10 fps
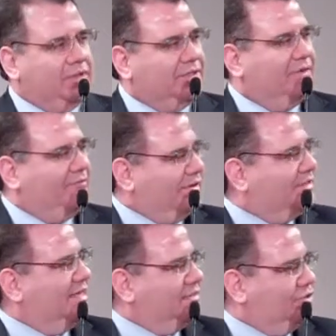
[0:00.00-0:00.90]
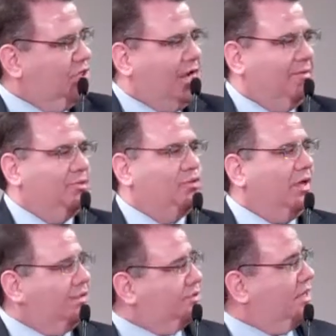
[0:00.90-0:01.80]
really did a fantastic job, as
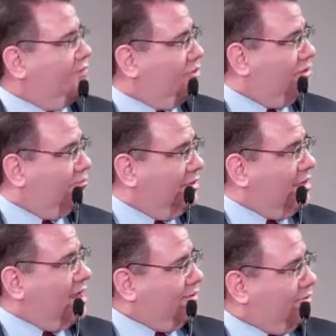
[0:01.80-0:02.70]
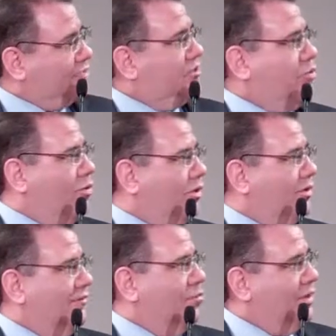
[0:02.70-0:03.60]
well as Governor, your
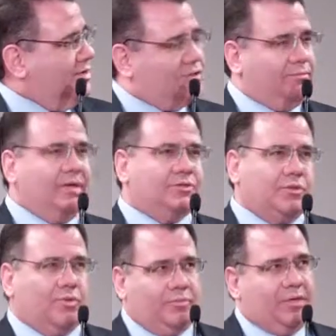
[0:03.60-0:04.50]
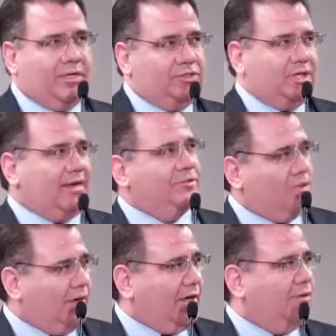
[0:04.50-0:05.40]
support of wanting to make sure we're bringing jobs to
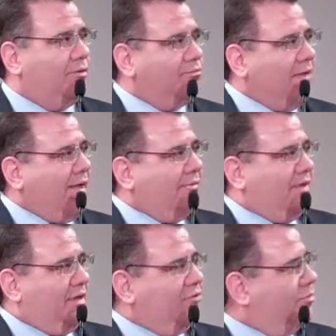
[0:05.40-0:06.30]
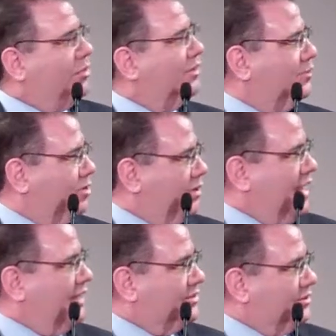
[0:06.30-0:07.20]
Ohio, that every bill that we
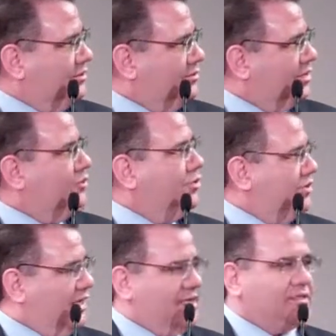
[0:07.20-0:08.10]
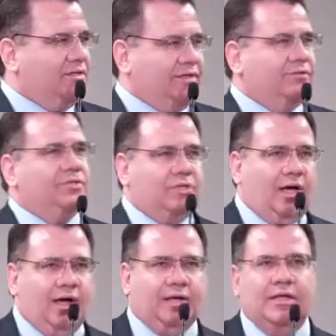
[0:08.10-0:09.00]
pass and send to your desk and that you
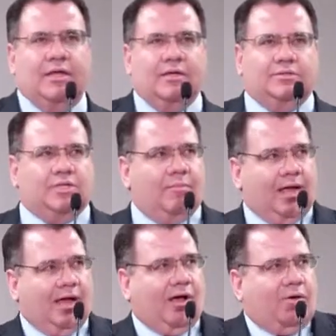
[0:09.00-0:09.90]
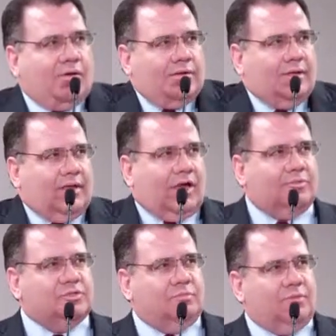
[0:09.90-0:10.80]
sign somehow
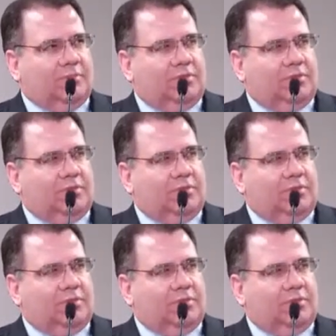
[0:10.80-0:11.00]
helps and